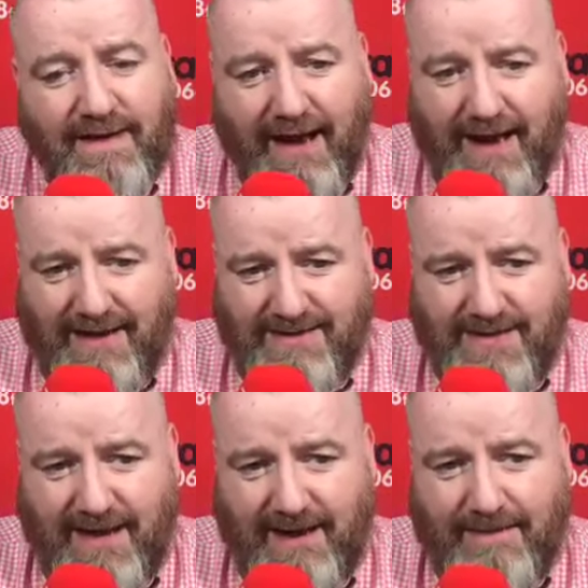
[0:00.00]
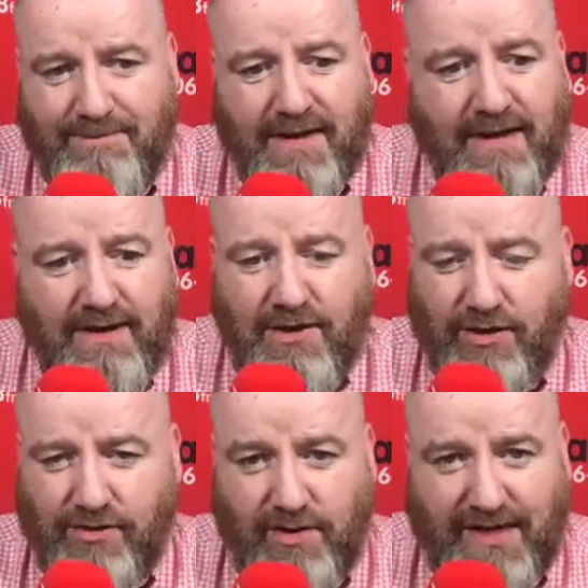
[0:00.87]
And you
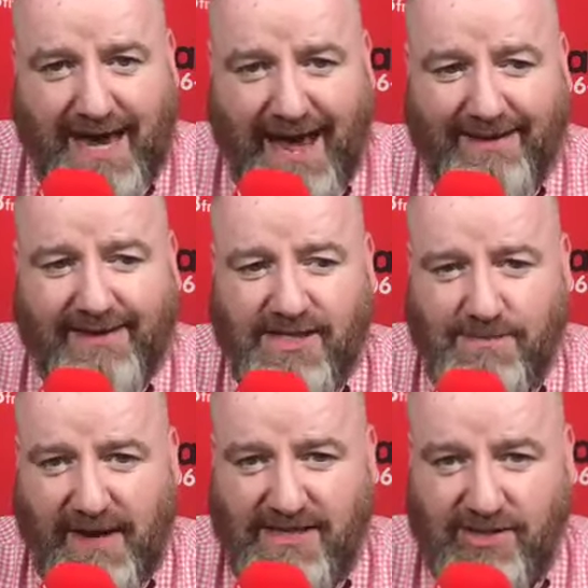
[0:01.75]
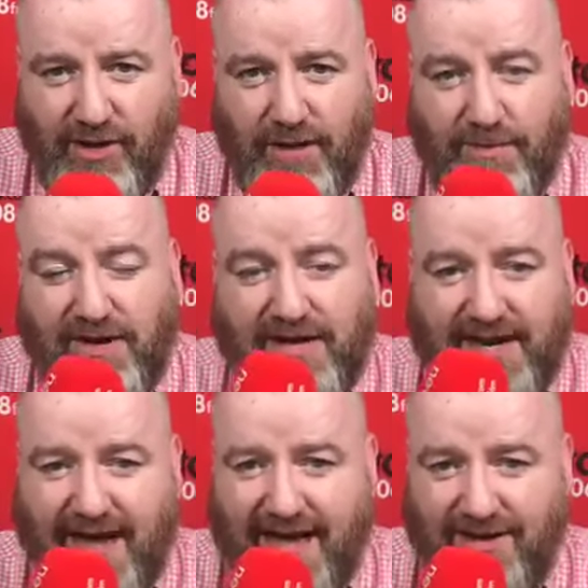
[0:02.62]
could do a candied spiced turnip where you get
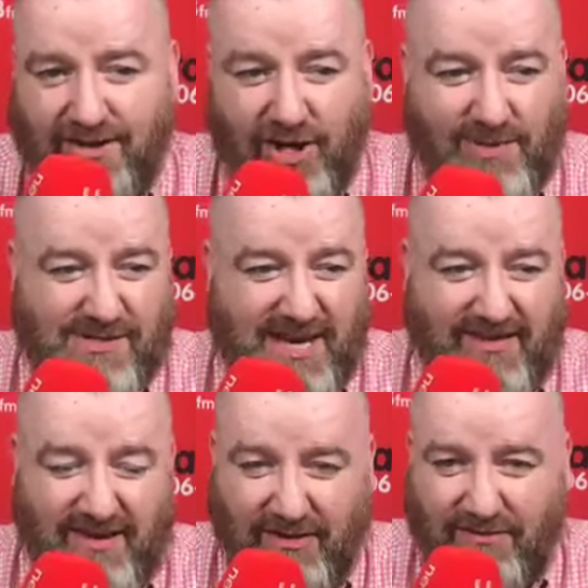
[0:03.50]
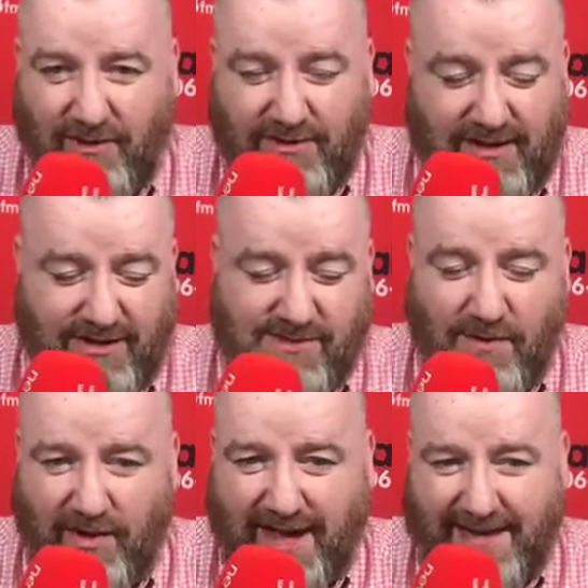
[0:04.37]
a head of turnip. Say you've got a full, get a
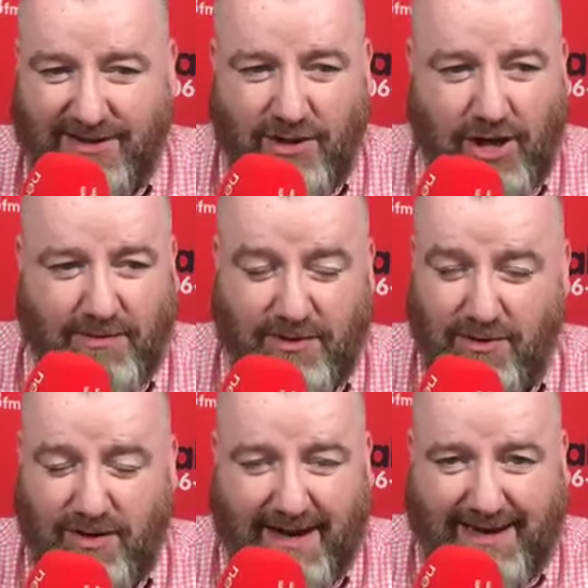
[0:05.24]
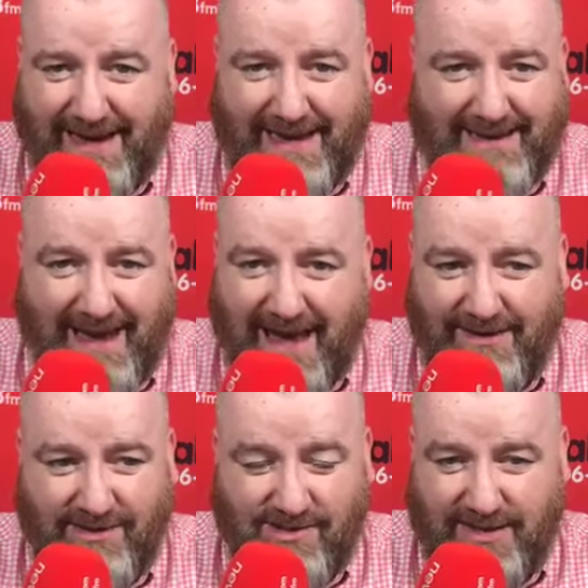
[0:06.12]
small head of turnip, we'll do like 8
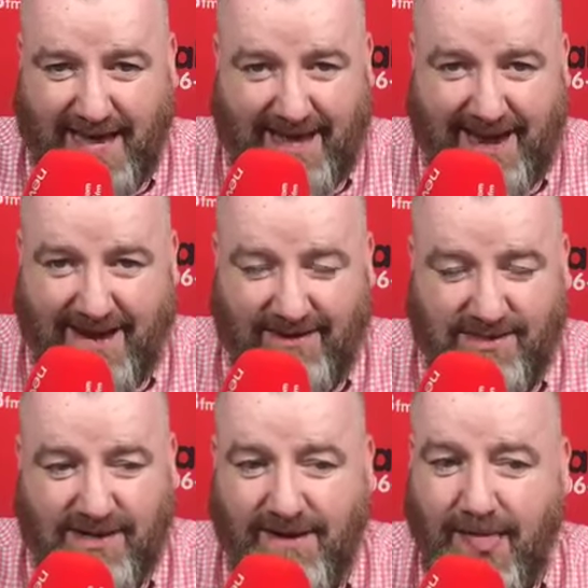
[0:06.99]
adults or 10 adults.